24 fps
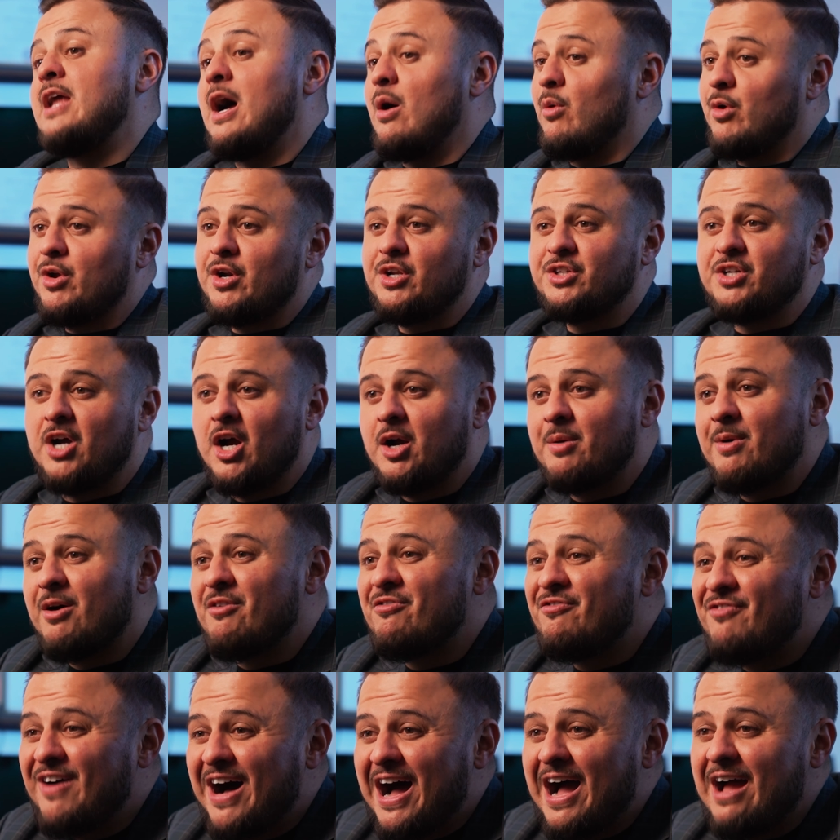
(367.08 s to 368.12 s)
Now we're going to talk
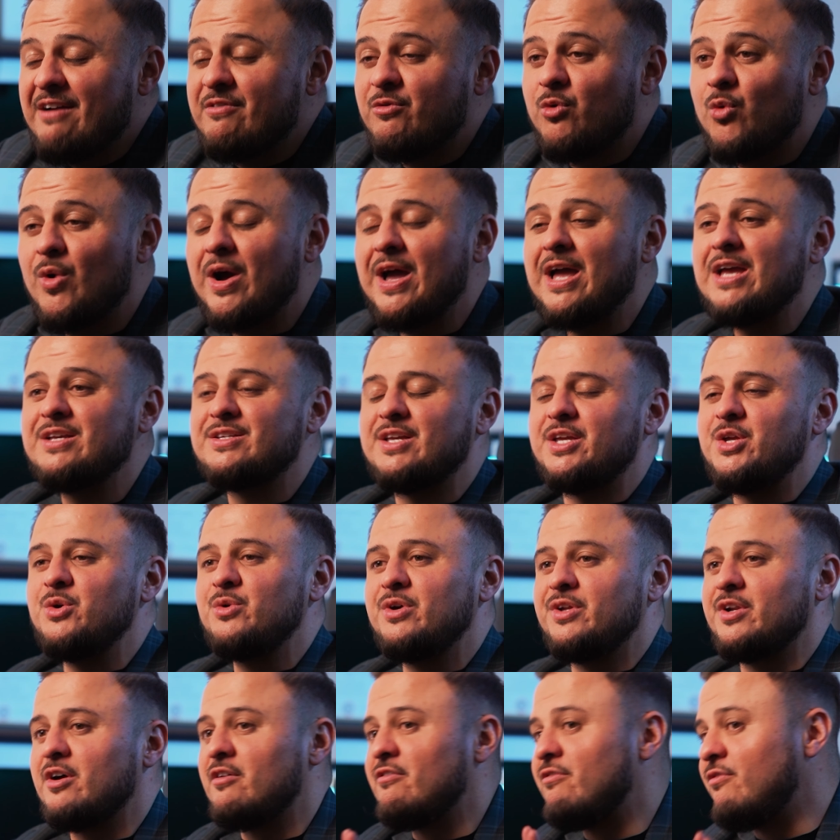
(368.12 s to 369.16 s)
about five ways that you
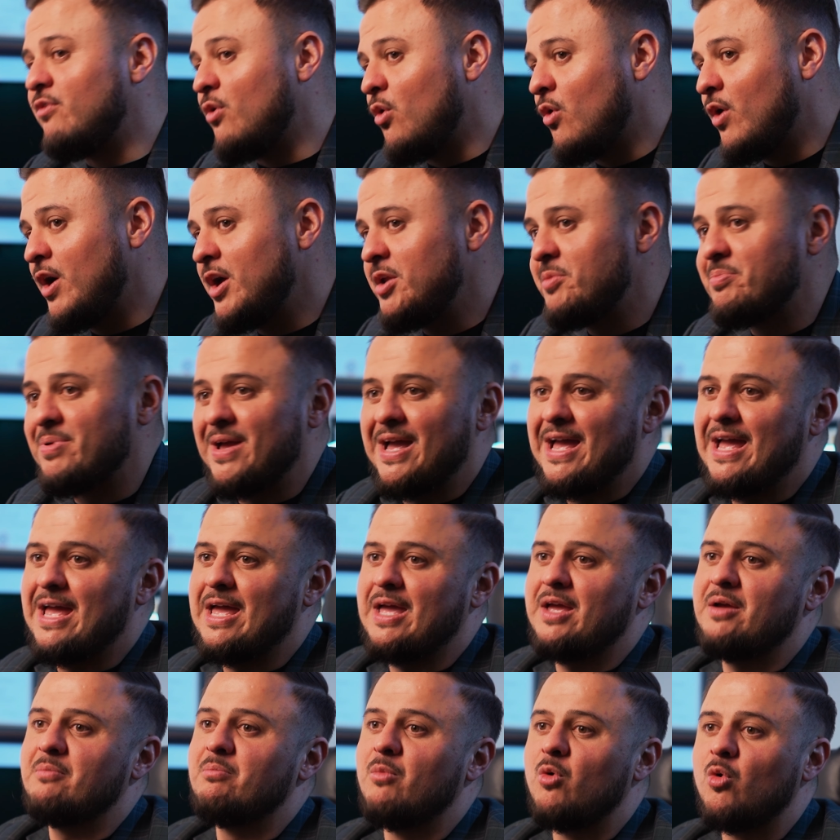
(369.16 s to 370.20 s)
can avoid
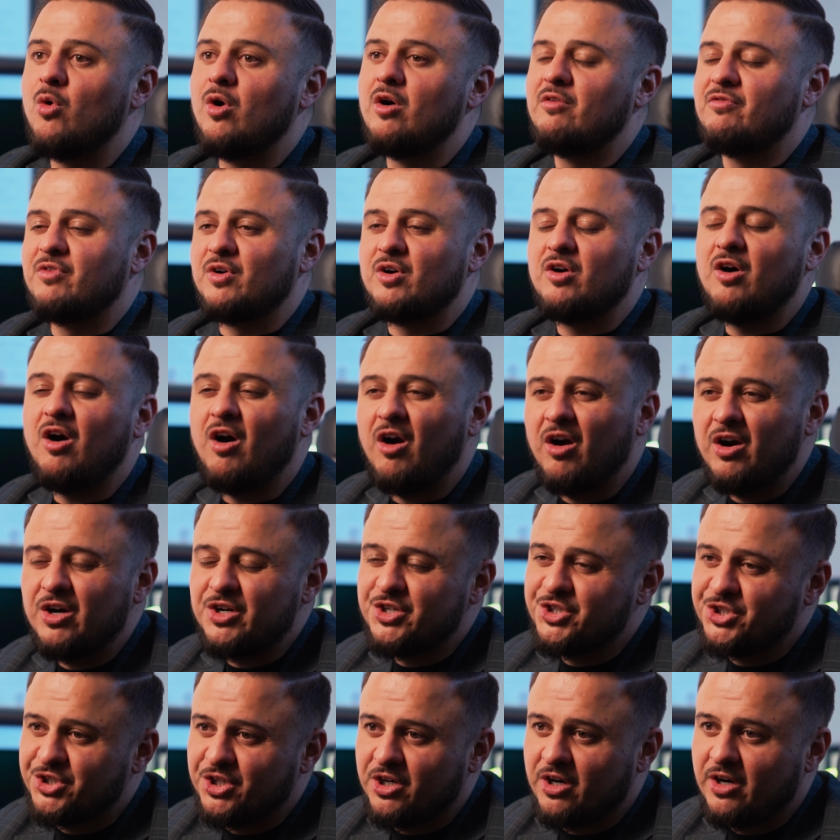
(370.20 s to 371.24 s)
paying more for car
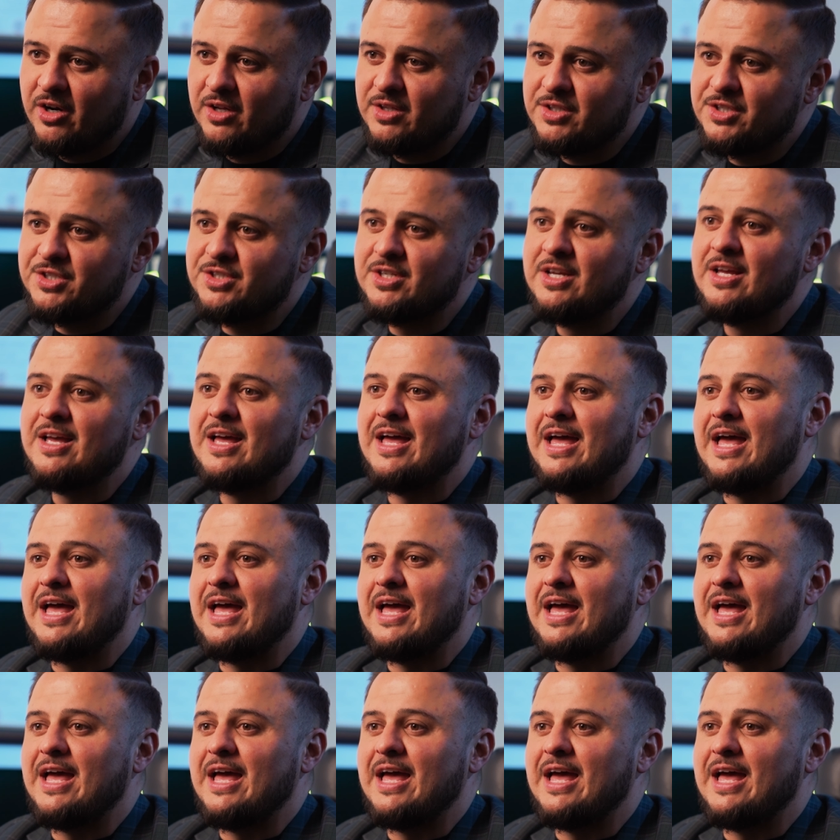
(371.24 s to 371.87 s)
insurance